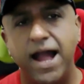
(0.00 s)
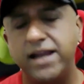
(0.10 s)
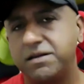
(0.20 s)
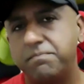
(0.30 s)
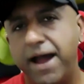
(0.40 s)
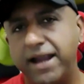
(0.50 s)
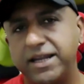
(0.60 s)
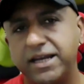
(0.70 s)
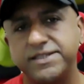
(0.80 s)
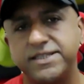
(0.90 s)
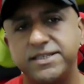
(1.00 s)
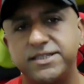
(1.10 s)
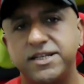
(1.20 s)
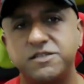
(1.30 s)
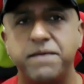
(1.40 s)
Antibiotic
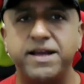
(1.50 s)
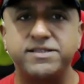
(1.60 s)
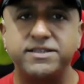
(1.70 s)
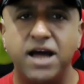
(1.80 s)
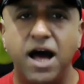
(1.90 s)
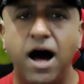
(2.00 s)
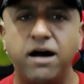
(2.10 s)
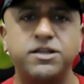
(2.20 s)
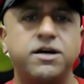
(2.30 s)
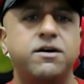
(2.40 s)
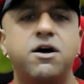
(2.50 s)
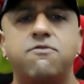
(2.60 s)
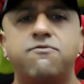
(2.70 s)
resistance makes it harder